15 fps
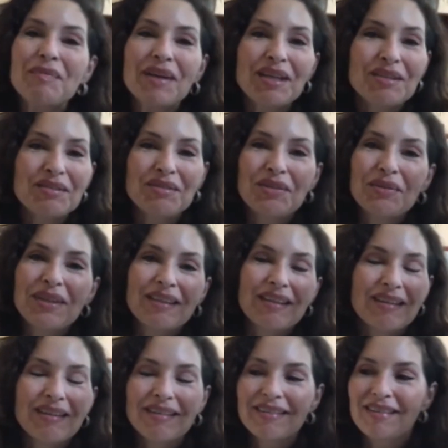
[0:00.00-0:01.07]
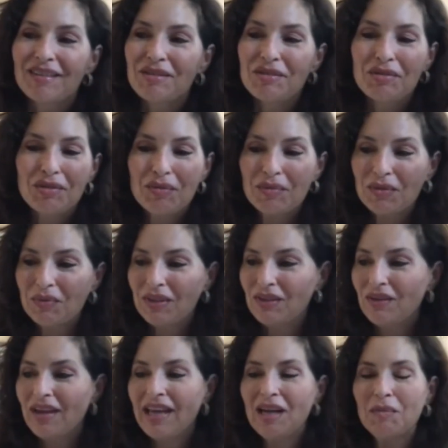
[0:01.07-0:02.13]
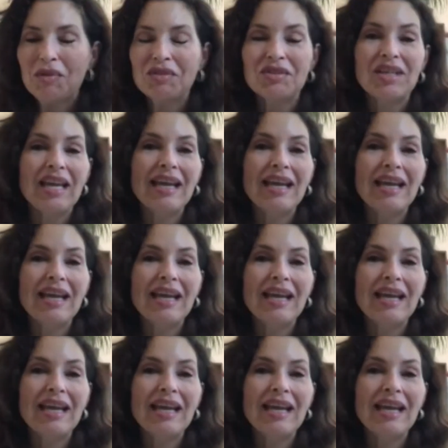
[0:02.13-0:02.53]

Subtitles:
Everybody's doing their Zooms with their animals.